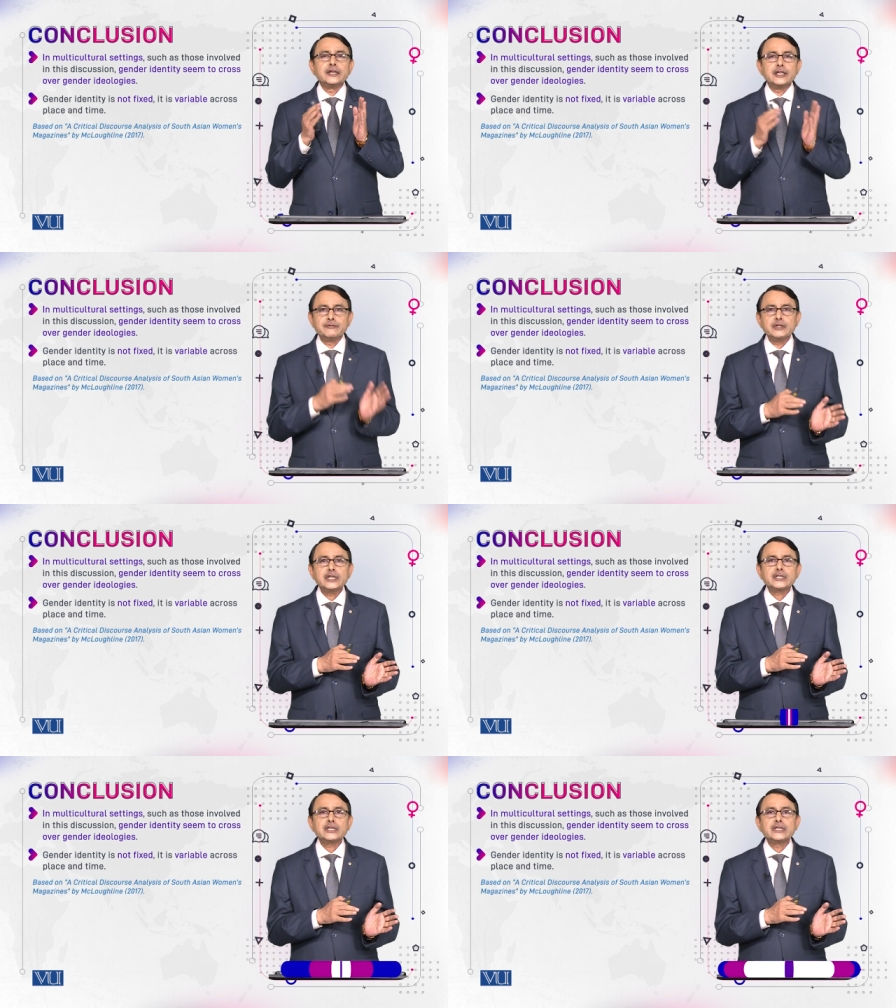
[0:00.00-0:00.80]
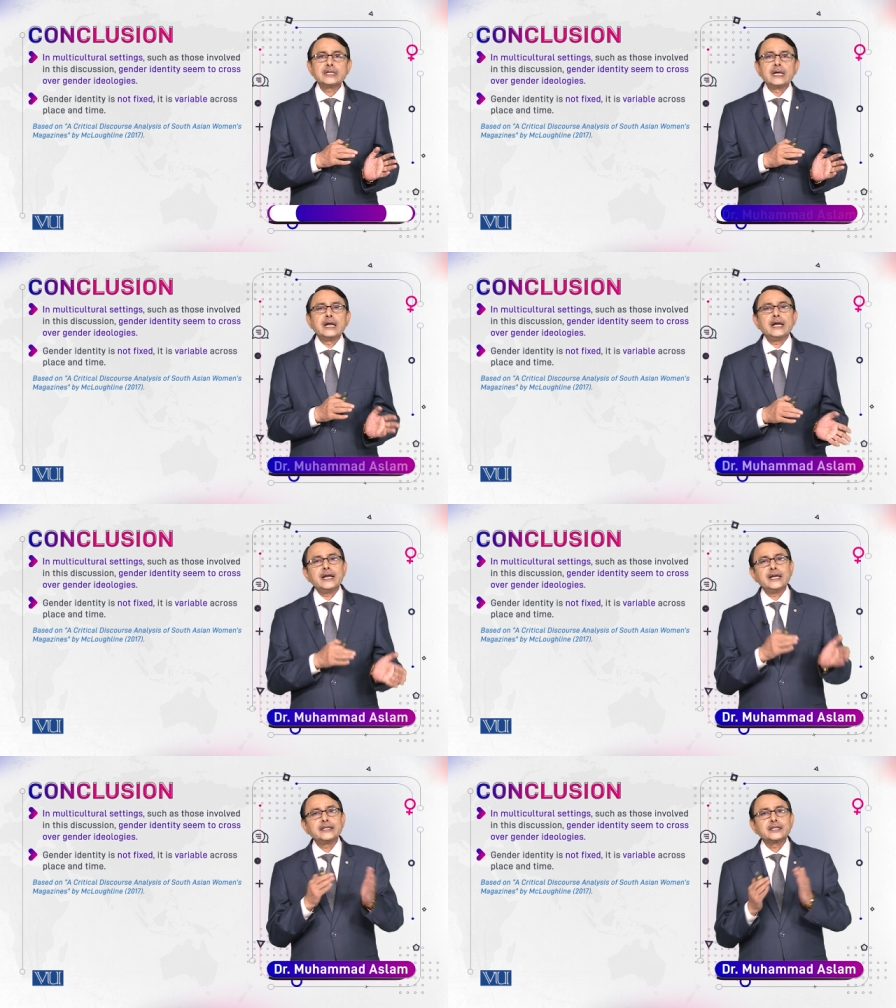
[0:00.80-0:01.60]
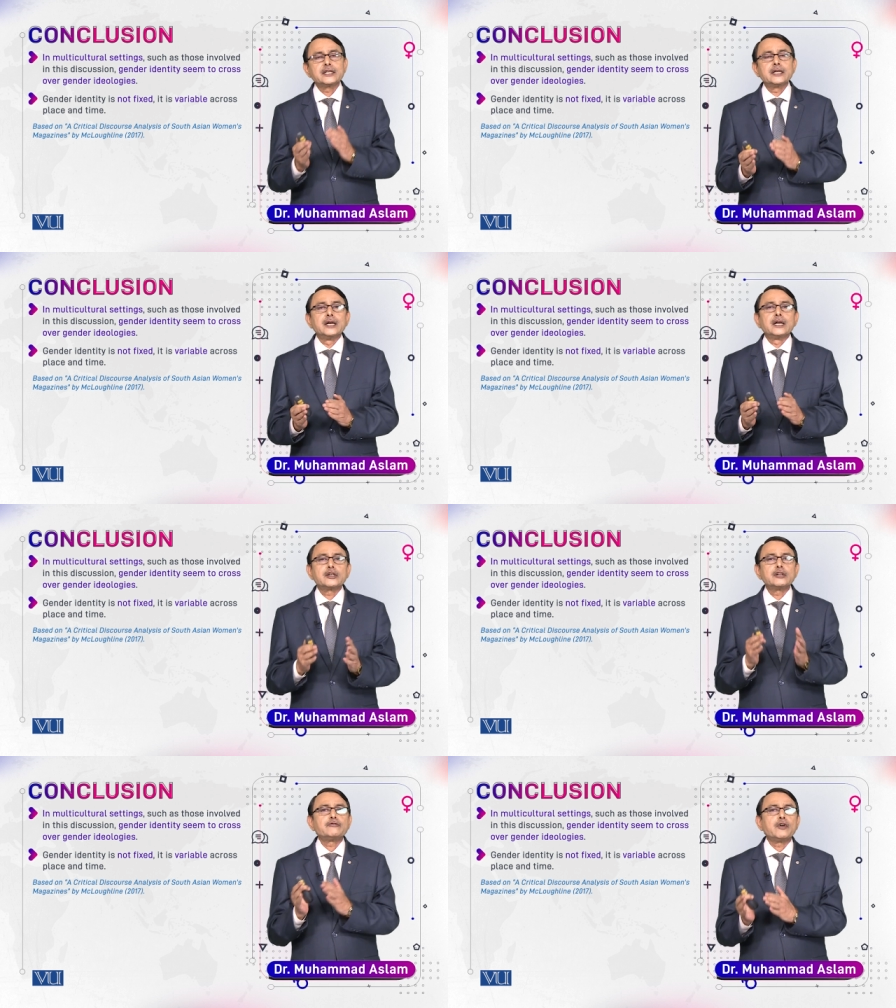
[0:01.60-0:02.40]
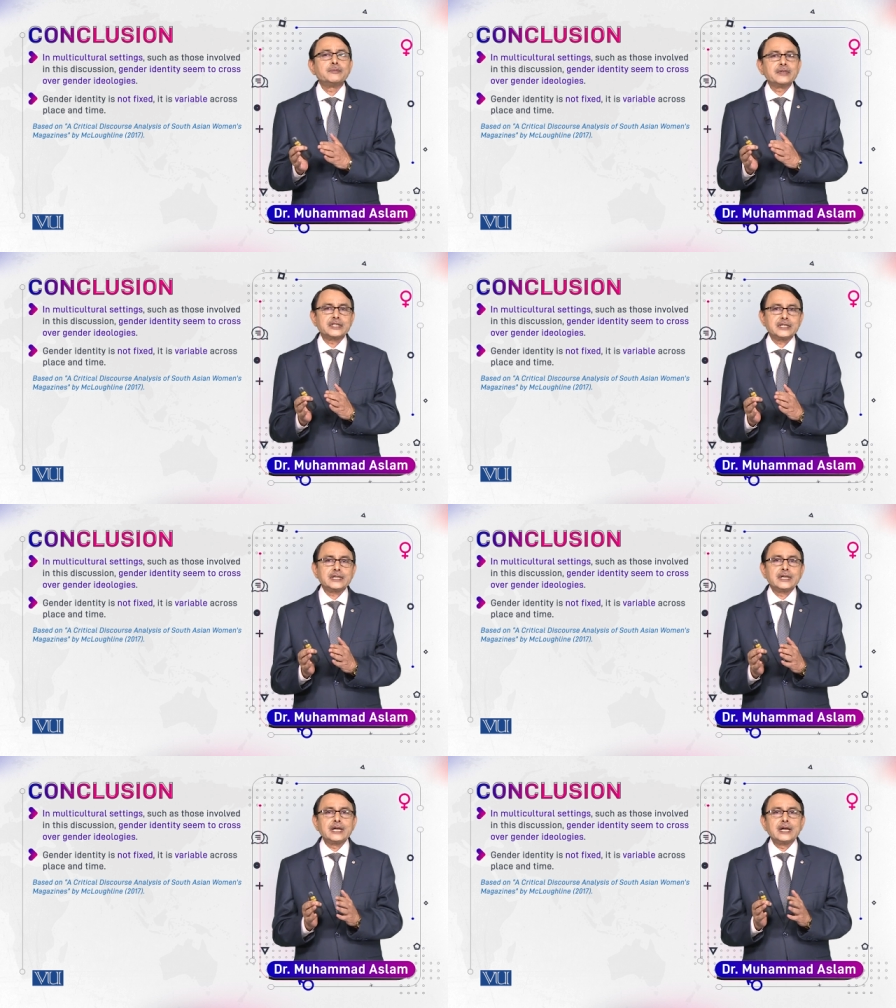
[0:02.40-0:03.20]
deviation and conformity